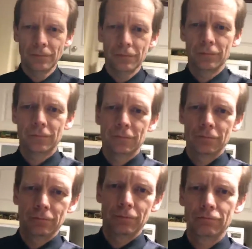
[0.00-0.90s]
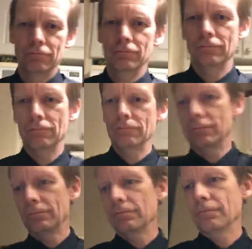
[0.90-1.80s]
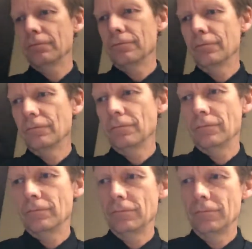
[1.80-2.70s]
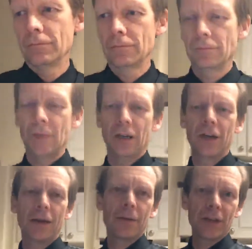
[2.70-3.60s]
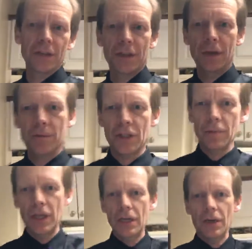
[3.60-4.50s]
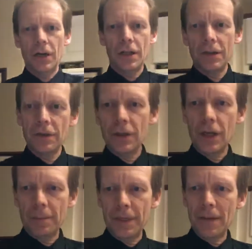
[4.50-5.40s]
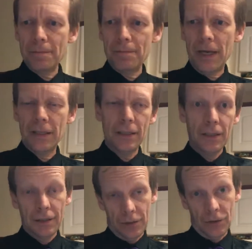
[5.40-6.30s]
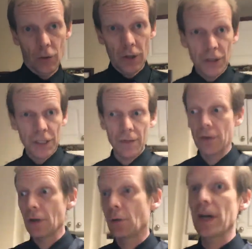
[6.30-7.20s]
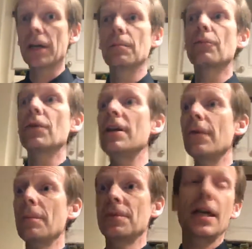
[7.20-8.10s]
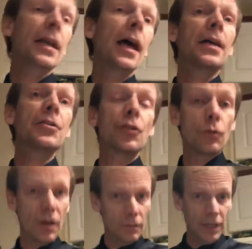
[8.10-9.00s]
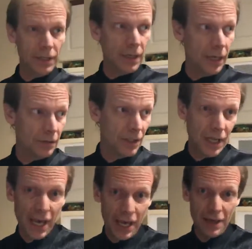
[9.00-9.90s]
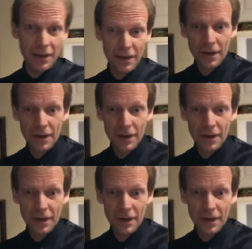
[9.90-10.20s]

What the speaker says: Hello YouTube community, welcome to... Alright, everything seems to be on the up and up, so I'll just give you a quick and brief update as to what went down today